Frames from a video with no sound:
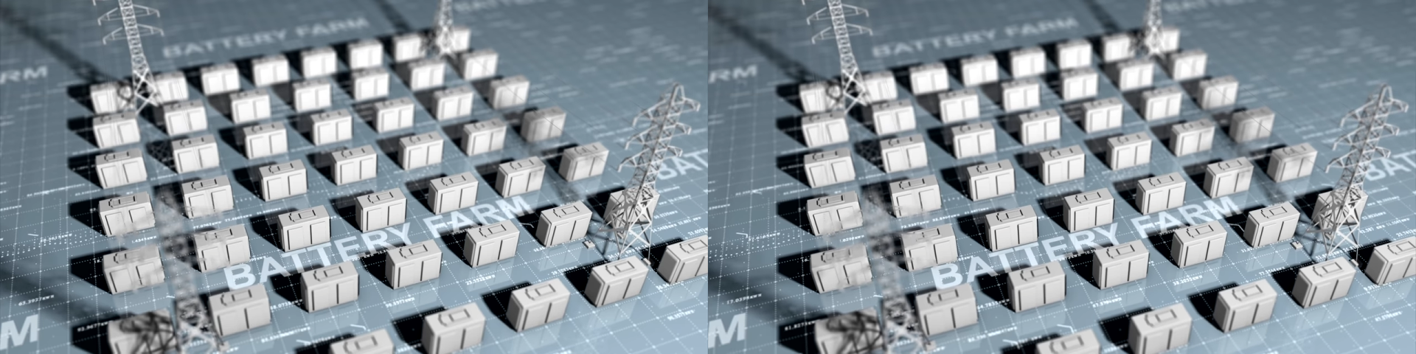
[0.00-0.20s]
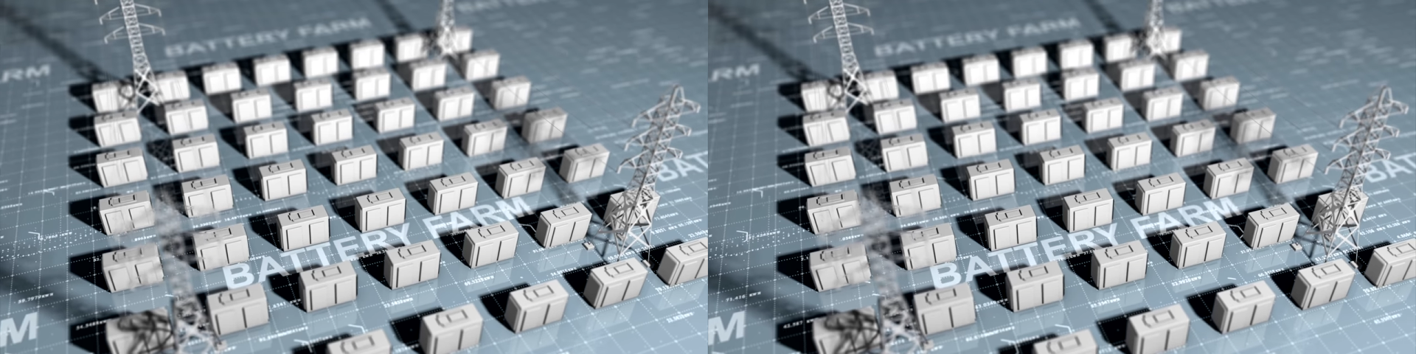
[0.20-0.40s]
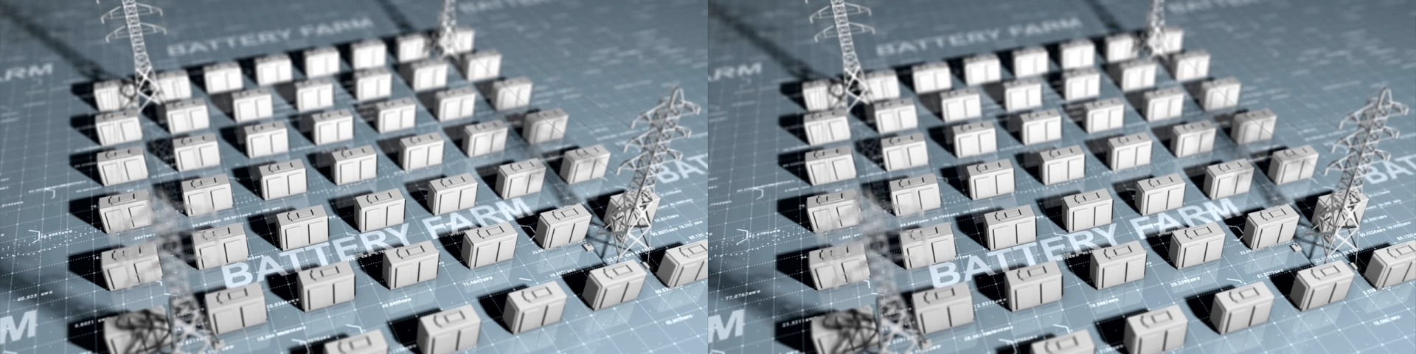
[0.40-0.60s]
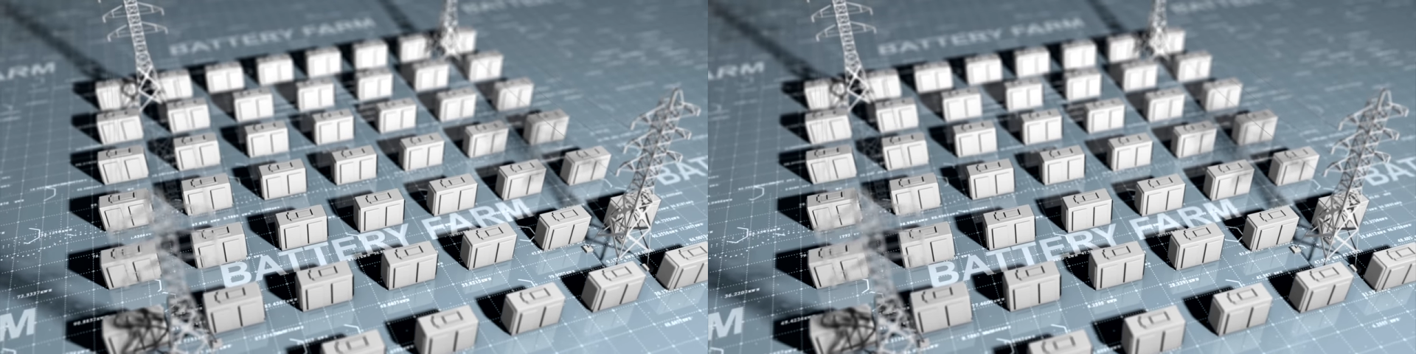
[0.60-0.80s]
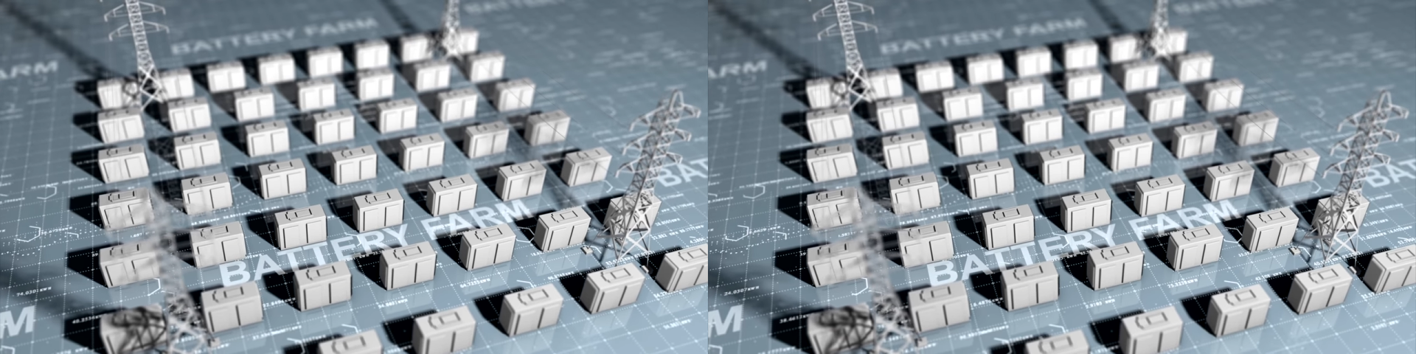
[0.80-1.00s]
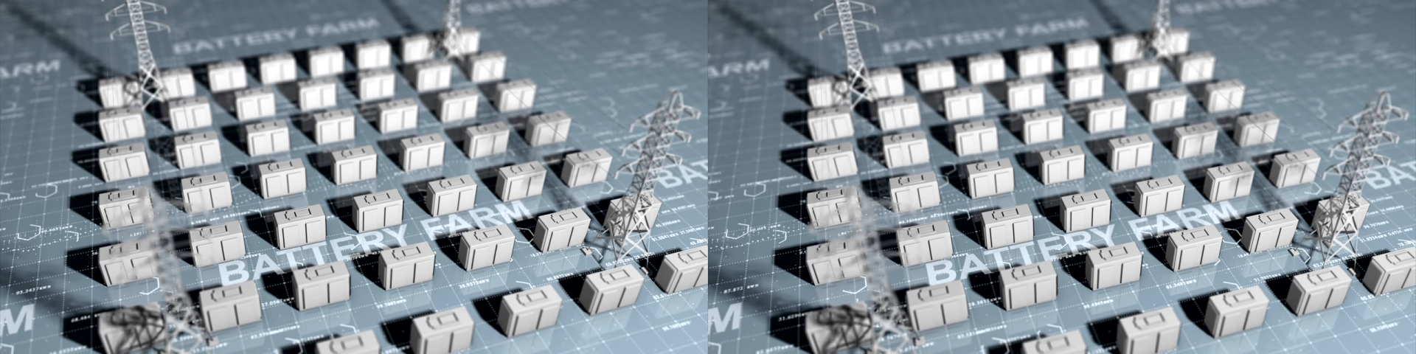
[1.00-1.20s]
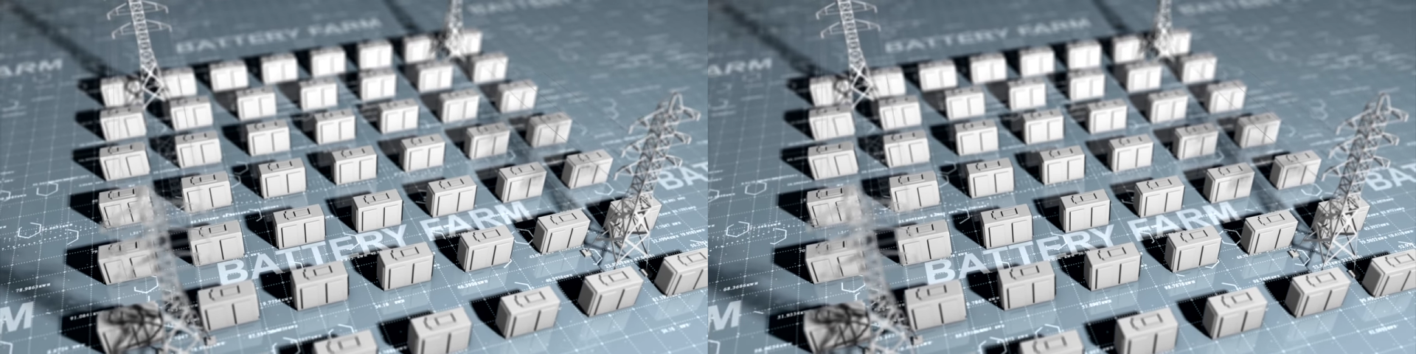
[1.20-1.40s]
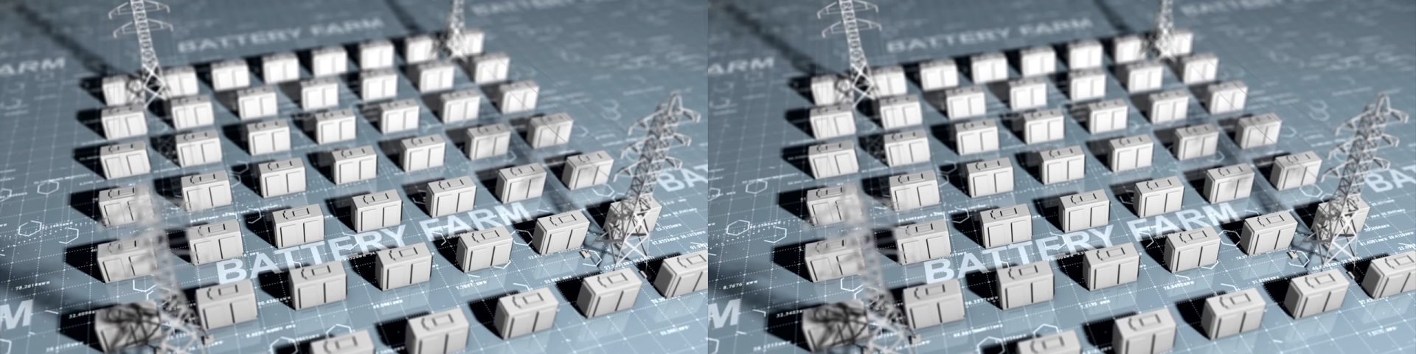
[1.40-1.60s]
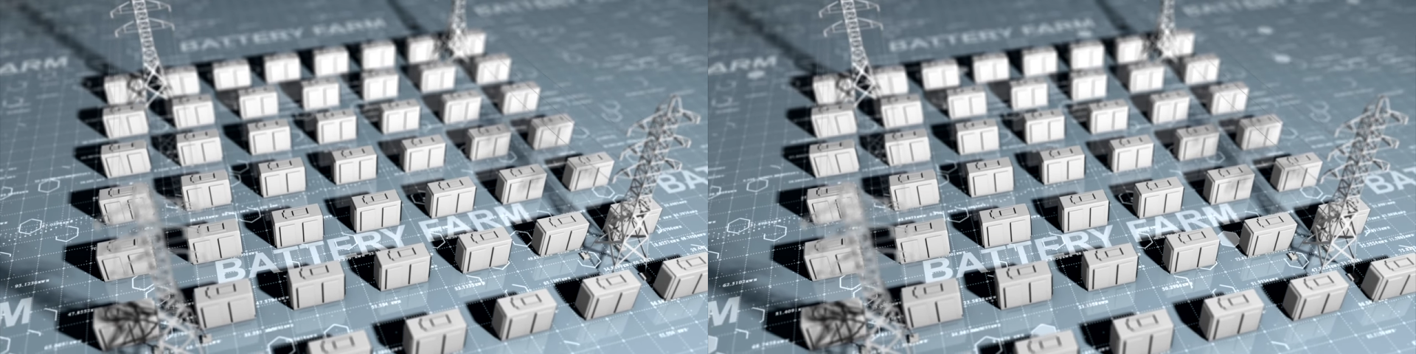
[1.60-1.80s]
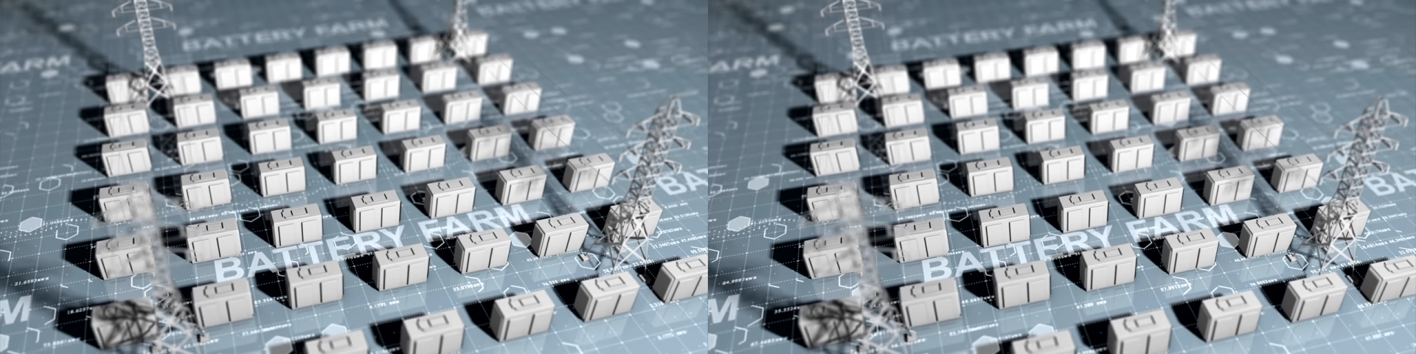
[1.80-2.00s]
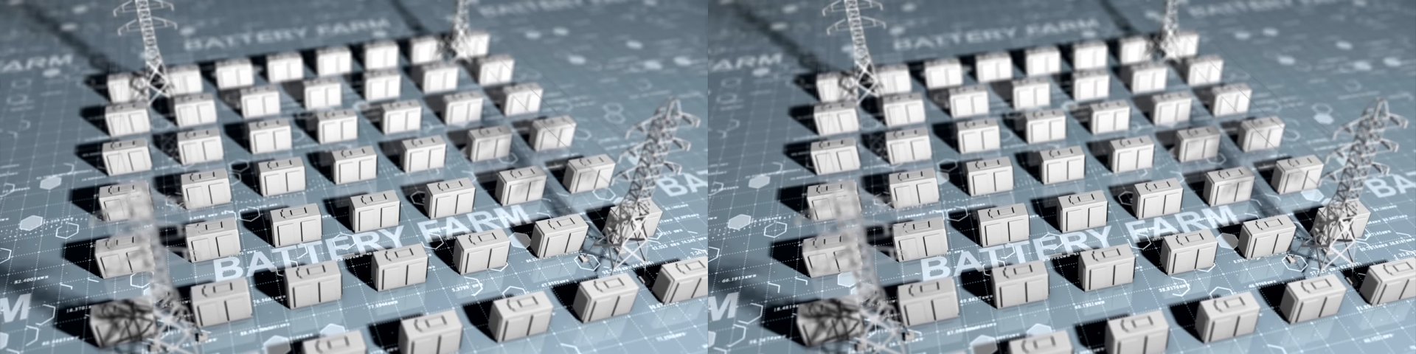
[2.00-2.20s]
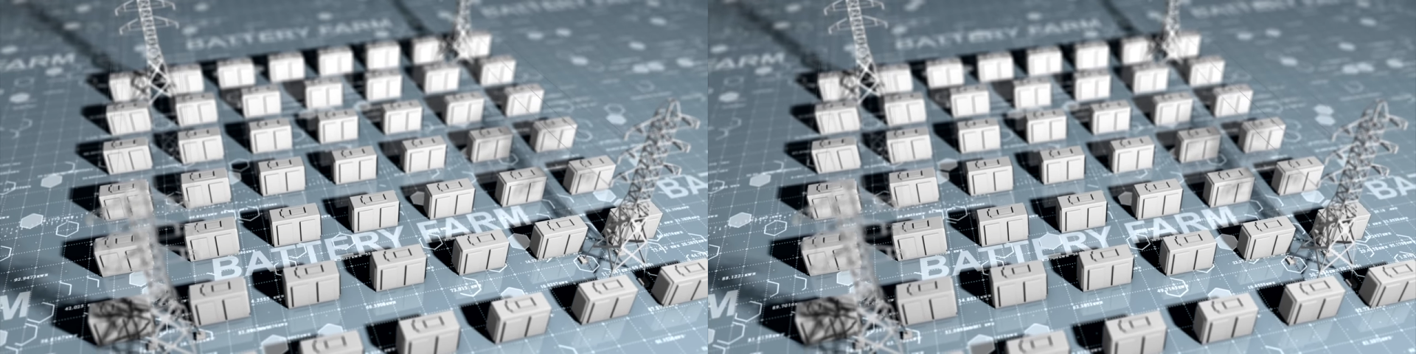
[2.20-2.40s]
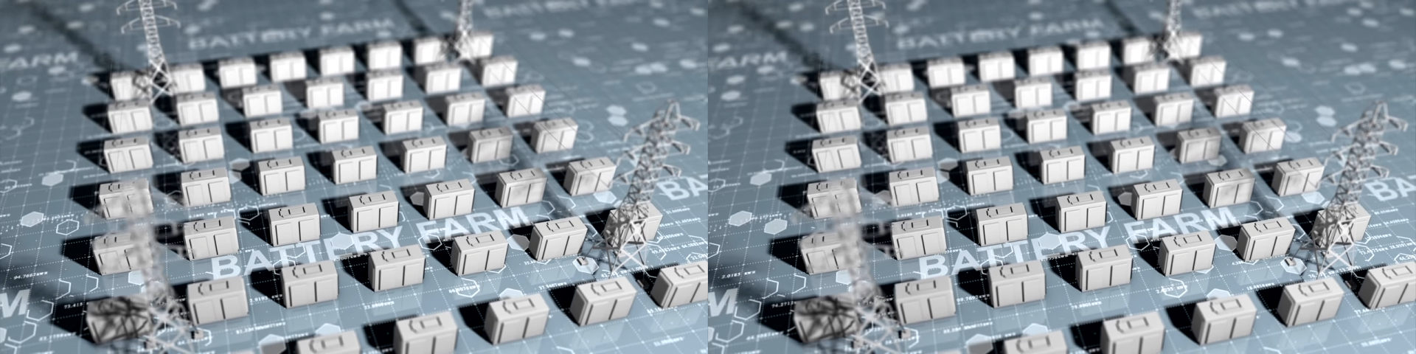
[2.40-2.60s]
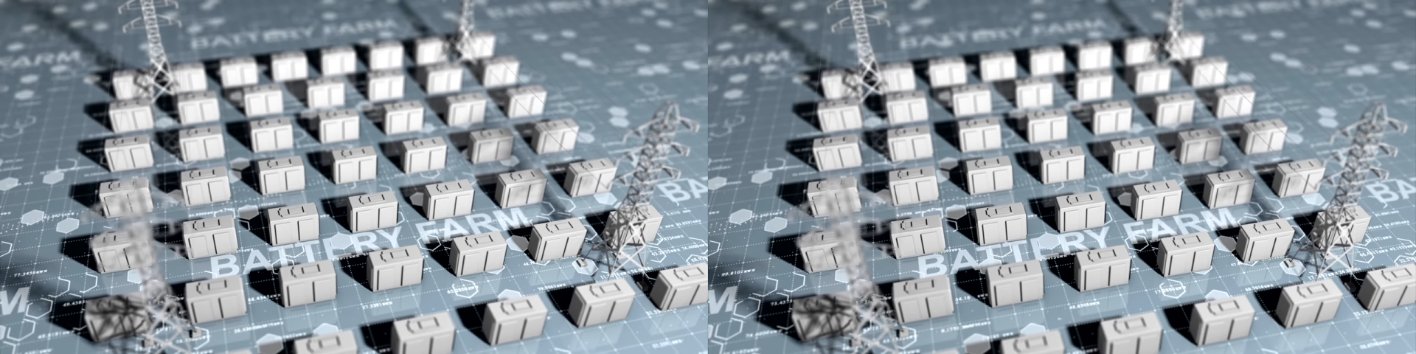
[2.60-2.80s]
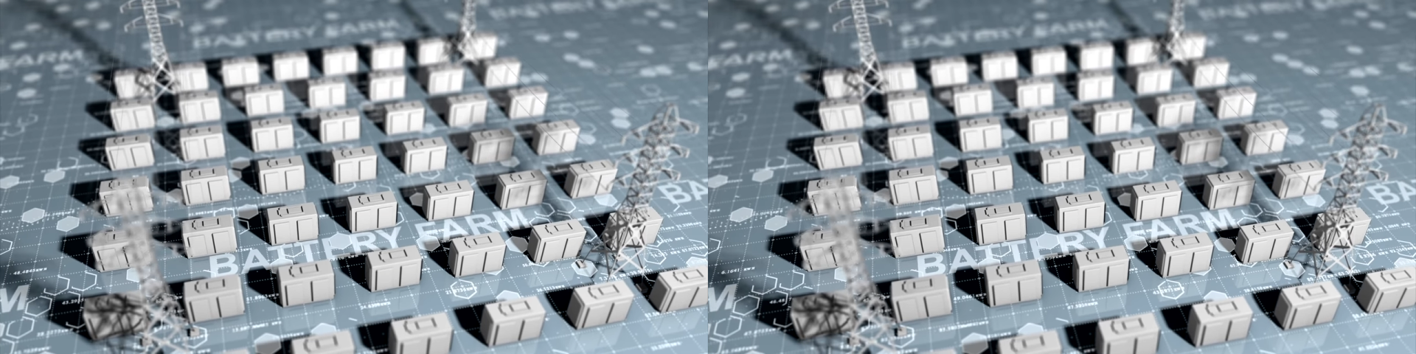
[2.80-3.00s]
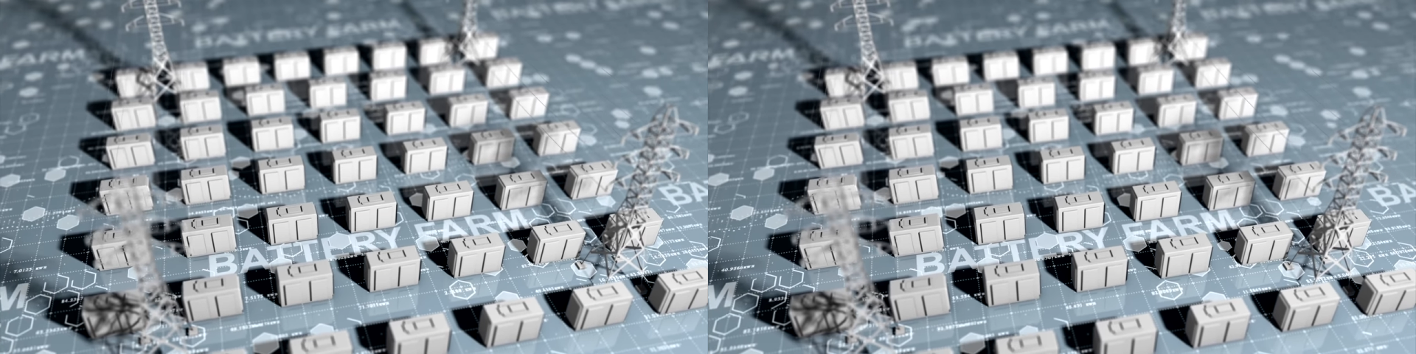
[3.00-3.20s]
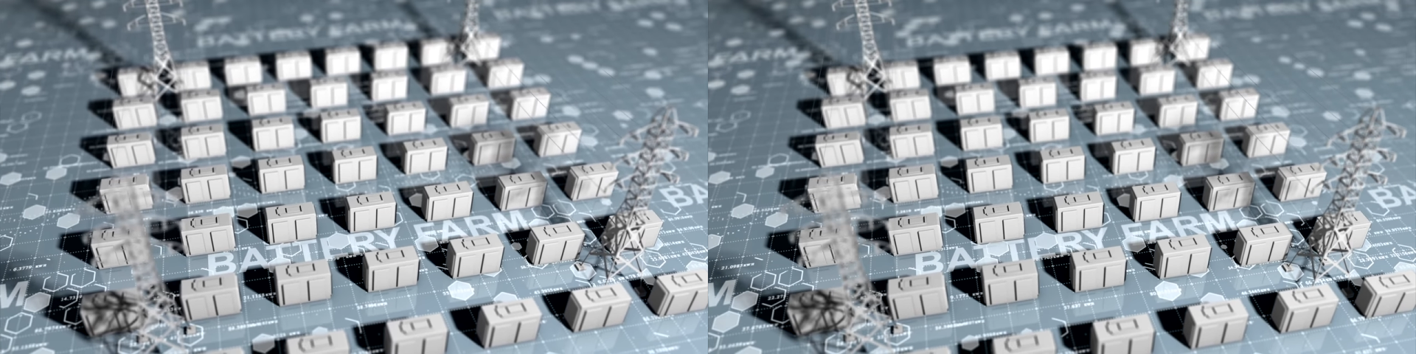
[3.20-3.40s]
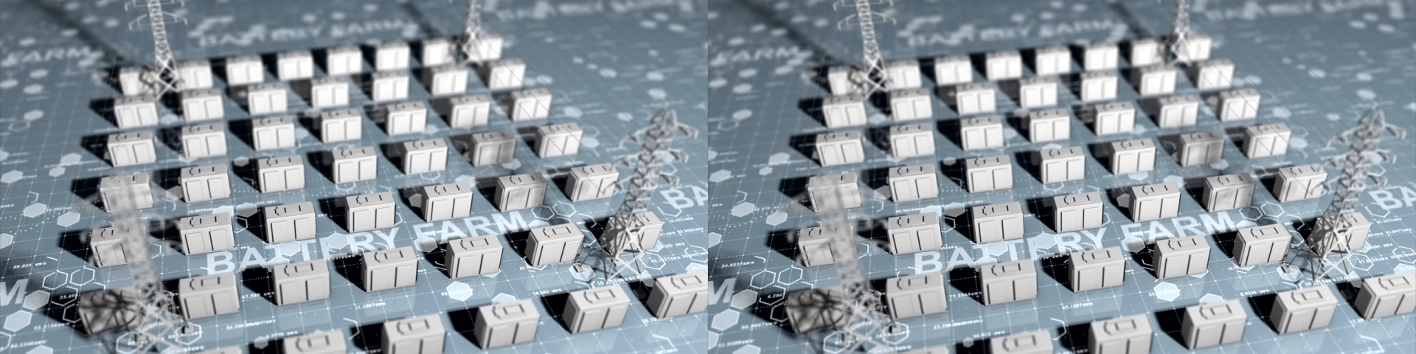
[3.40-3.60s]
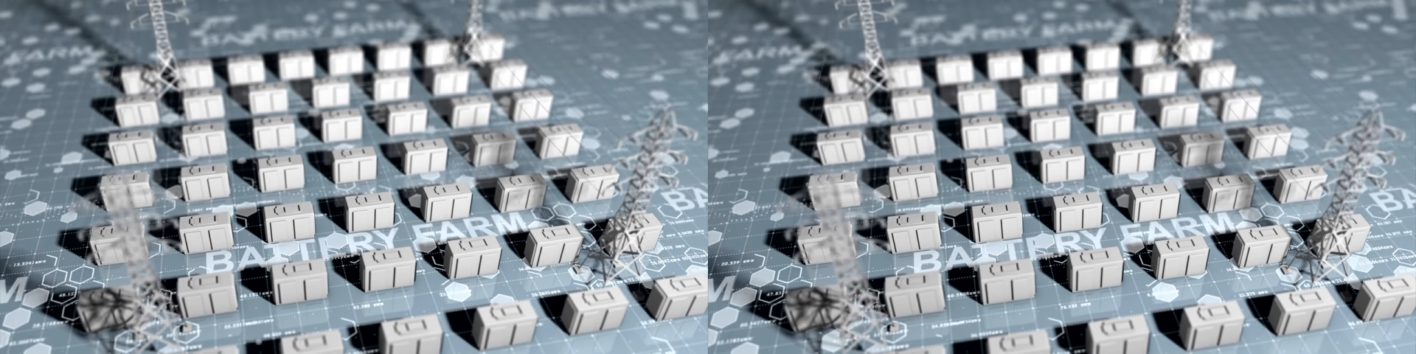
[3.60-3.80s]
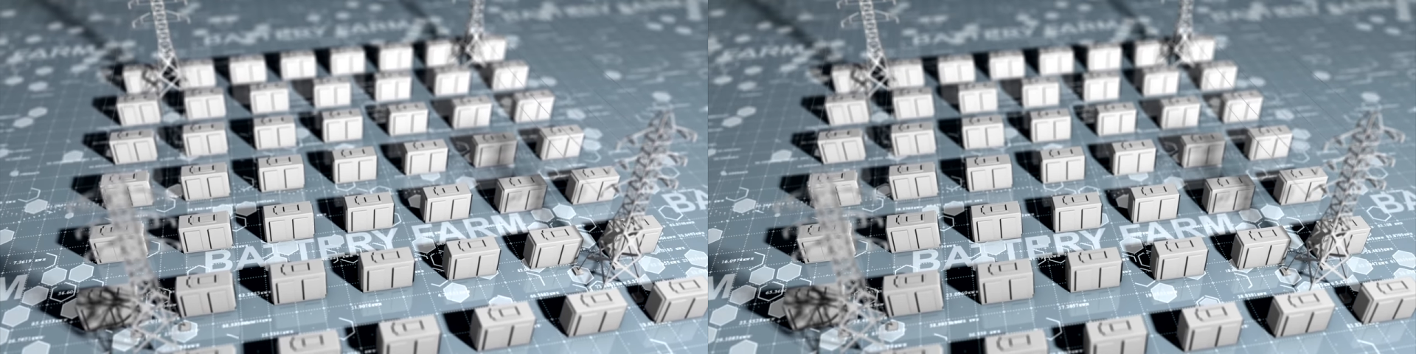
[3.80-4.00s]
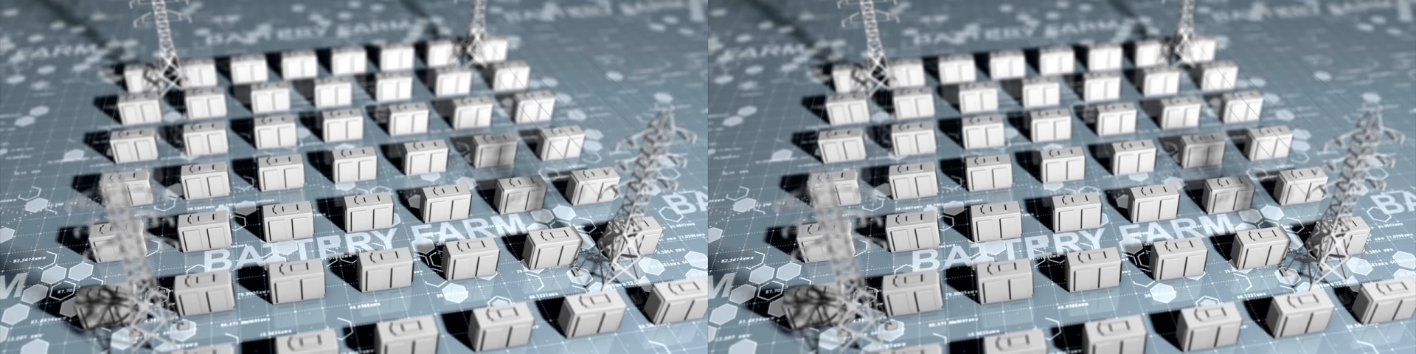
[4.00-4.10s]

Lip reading: (no speaker visible)